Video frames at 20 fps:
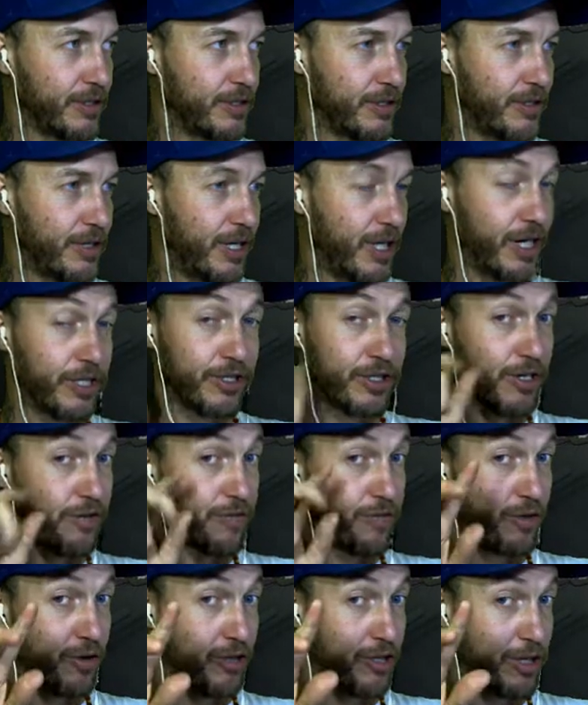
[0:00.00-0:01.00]
I do have
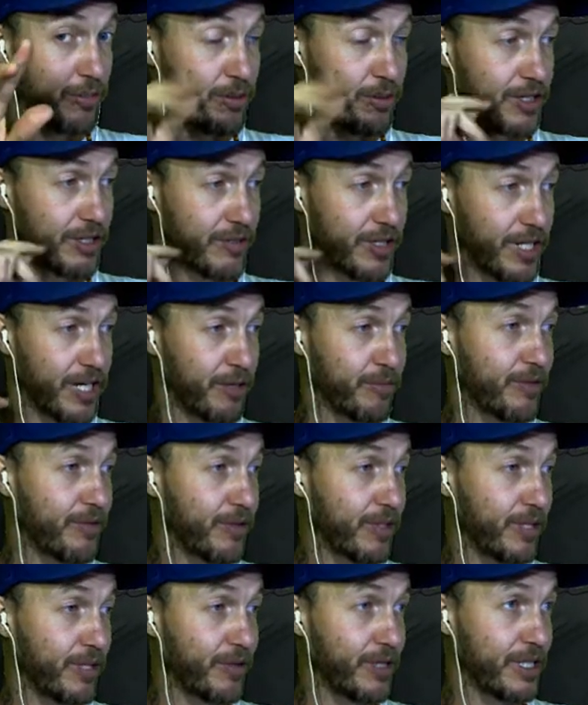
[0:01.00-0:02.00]
4 copies of the hammer for
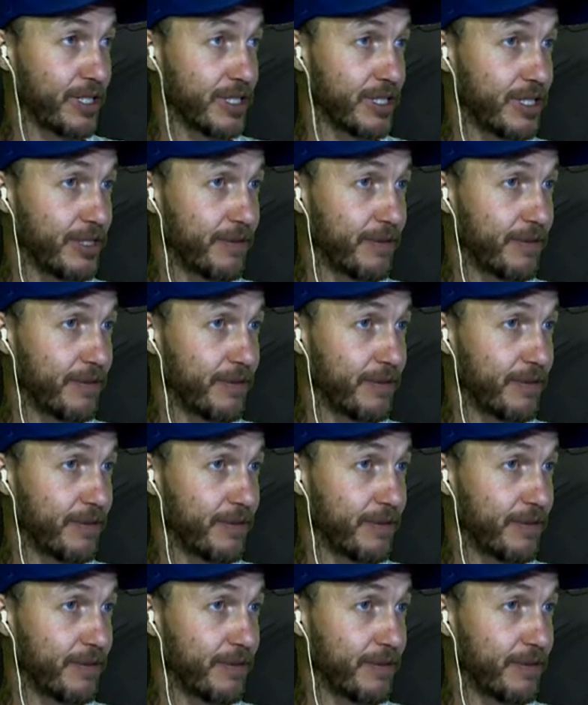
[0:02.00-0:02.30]
that reason.